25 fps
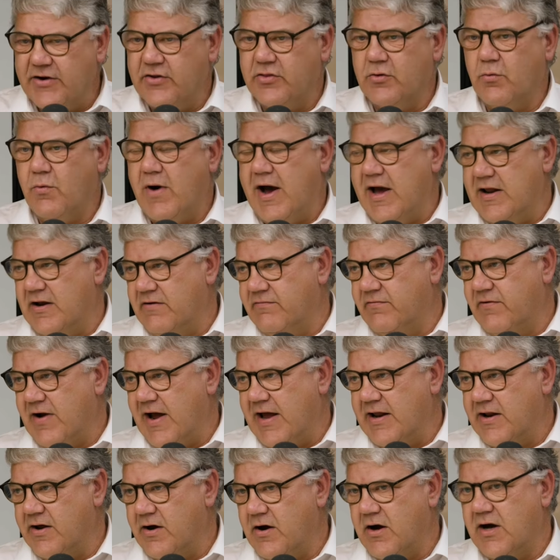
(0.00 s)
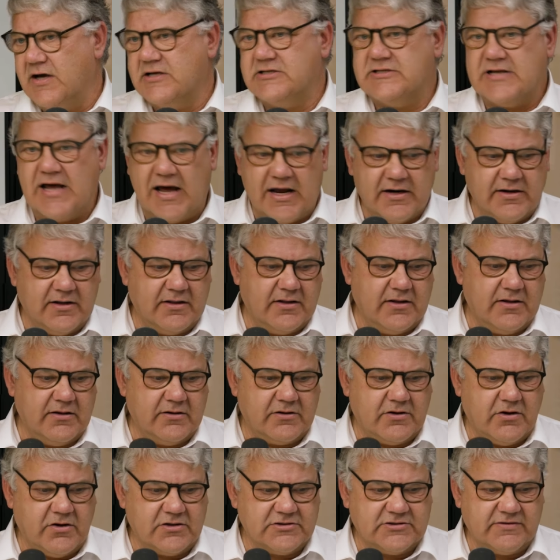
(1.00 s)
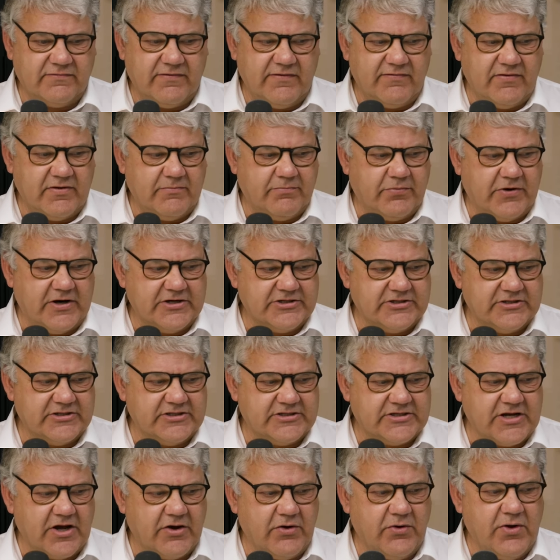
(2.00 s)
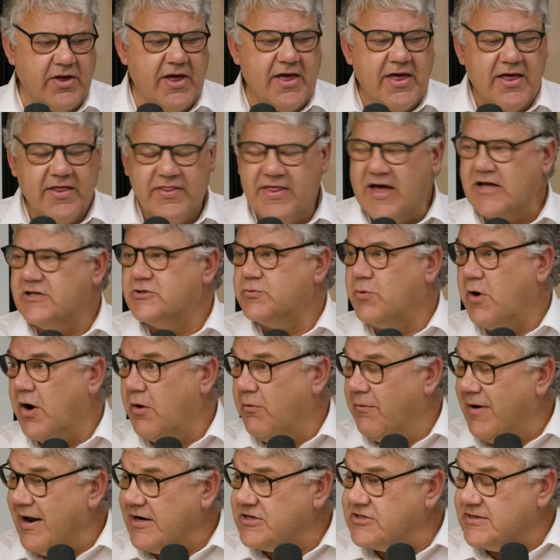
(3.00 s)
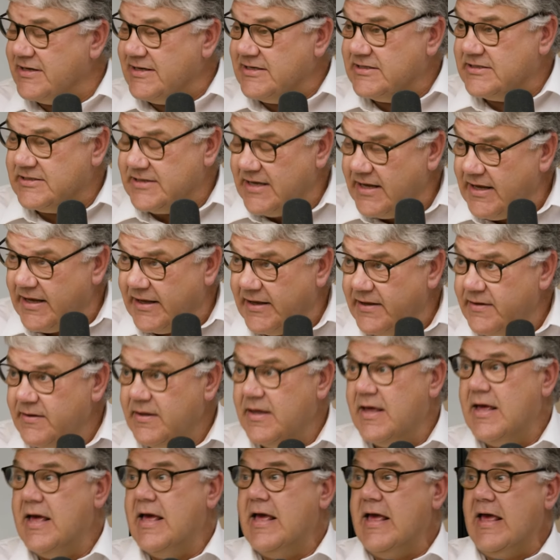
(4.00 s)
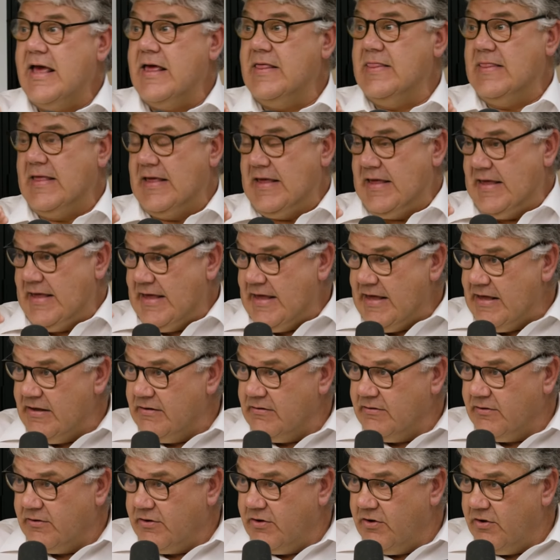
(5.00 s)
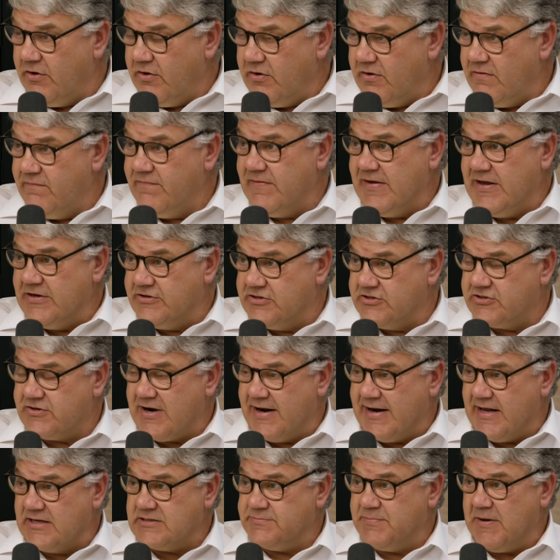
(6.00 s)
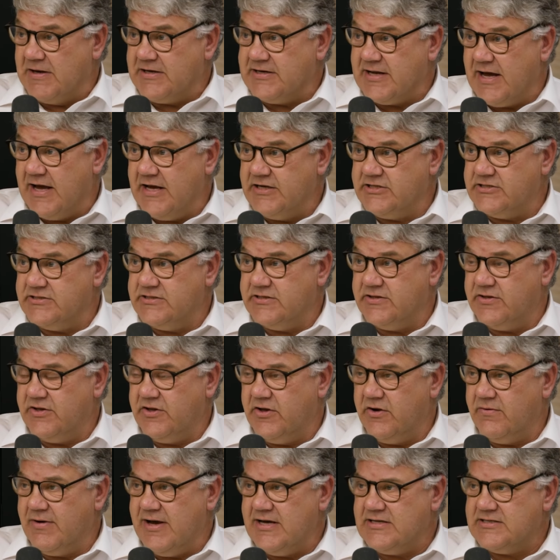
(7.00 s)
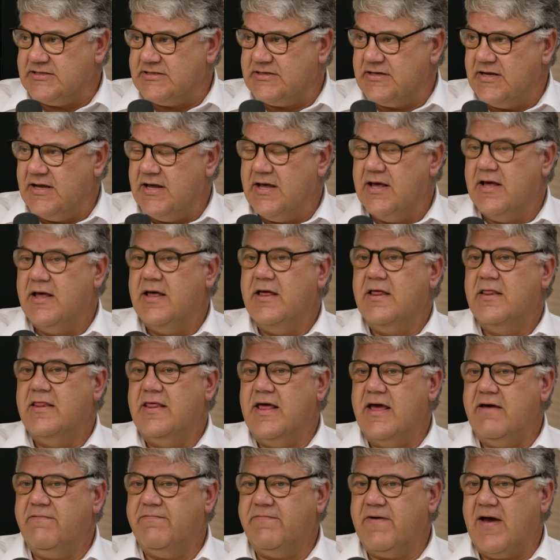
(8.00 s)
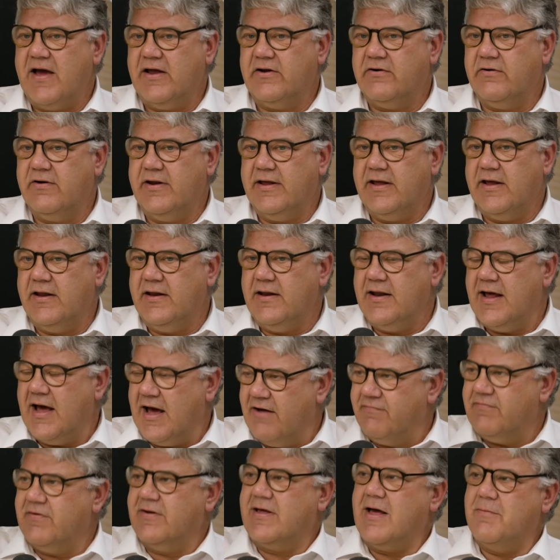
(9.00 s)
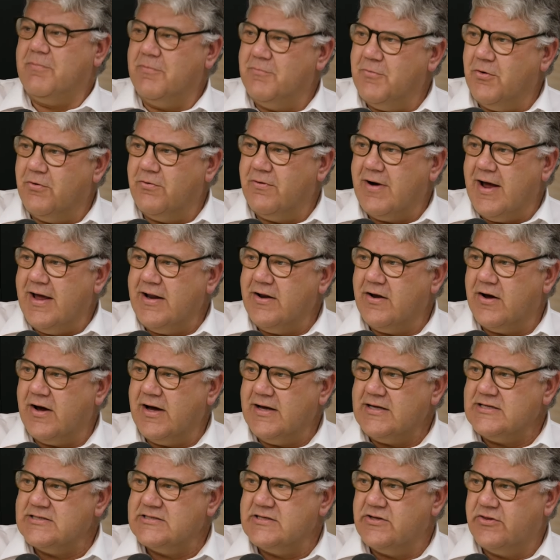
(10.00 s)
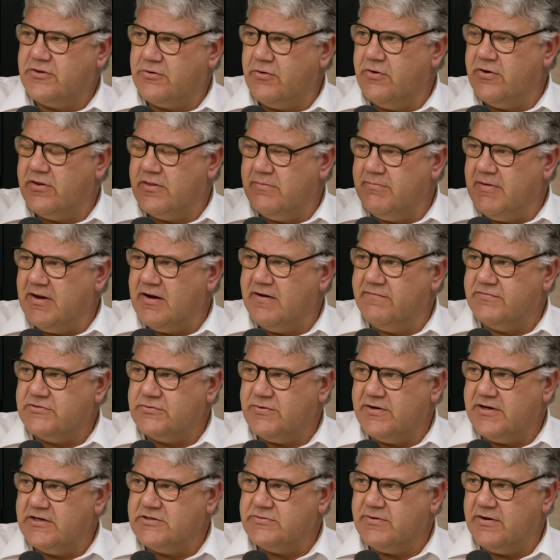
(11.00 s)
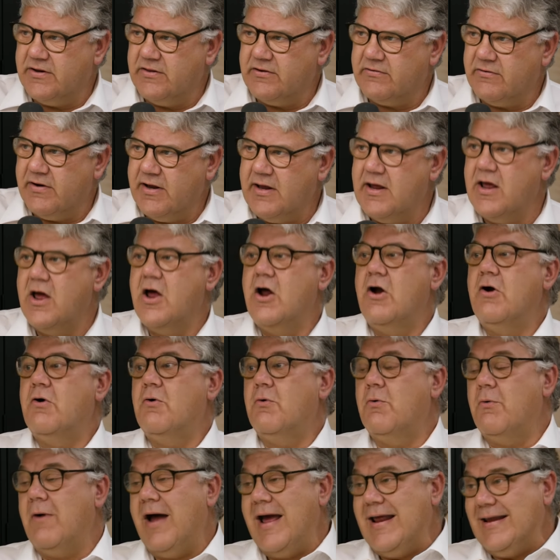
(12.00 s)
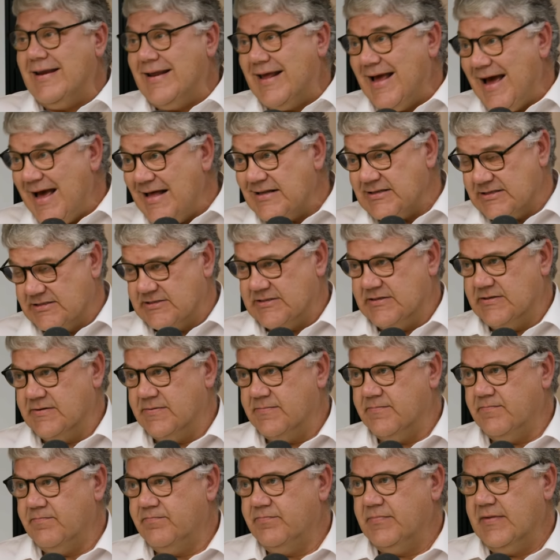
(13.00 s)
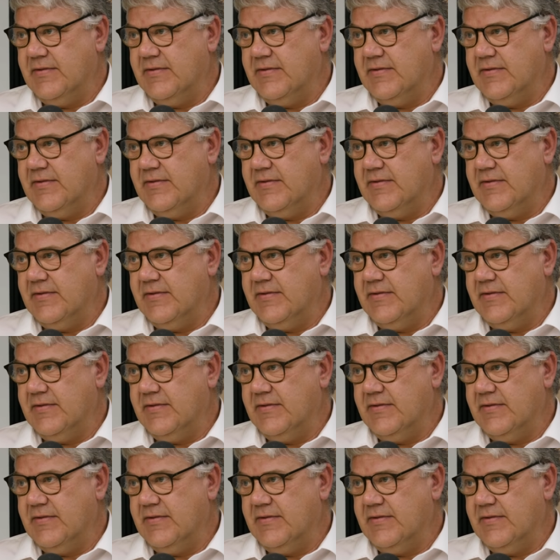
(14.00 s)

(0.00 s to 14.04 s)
under the weight of rate hikes, under the cost of living pressures. So that's why we're actually seeing in the yield curve, interest rate expectations in the US, they're factoring in, after a couple more rate hikes through to the middle of 2023, rate cuts